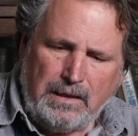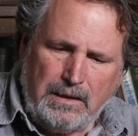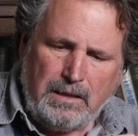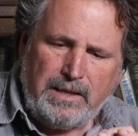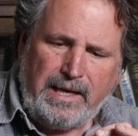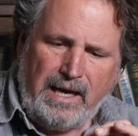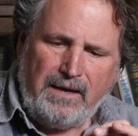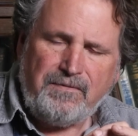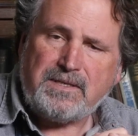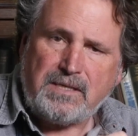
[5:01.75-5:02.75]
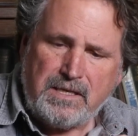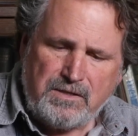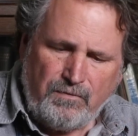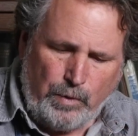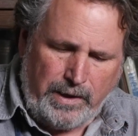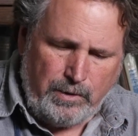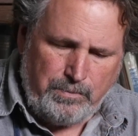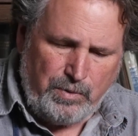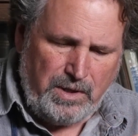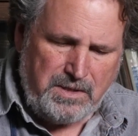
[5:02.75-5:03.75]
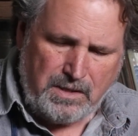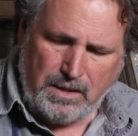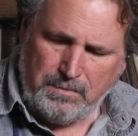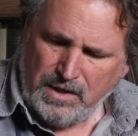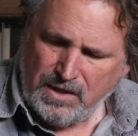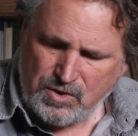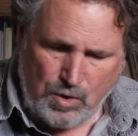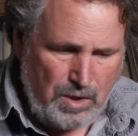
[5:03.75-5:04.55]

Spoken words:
literally half the size of regular printing type, so